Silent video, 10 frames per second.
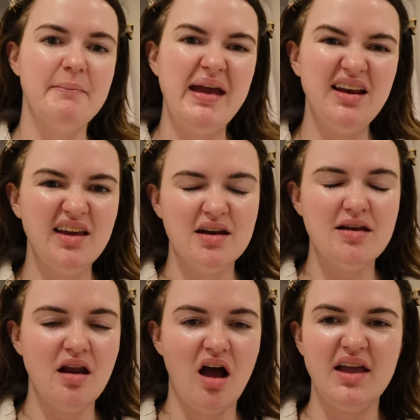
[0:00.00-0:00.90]
mainly at
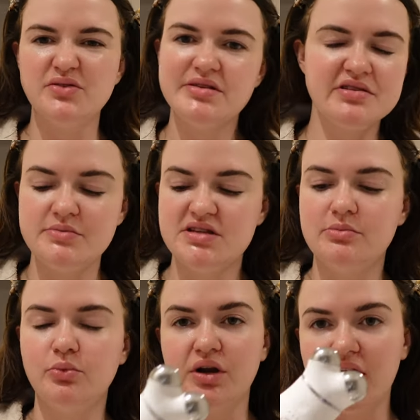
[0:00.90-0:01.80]
night, sometimes in the
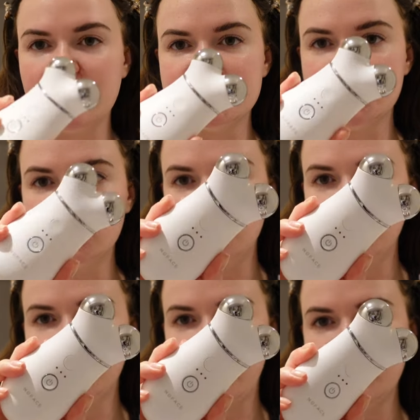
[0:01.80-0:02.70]
morning, is the
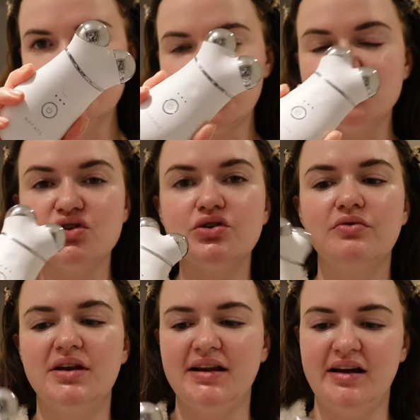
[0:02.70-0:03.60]
NuFace. I do
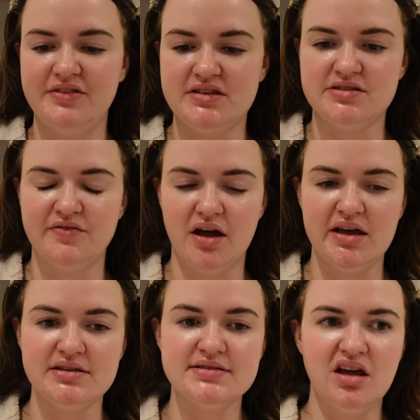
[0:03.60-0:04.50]
really love this device.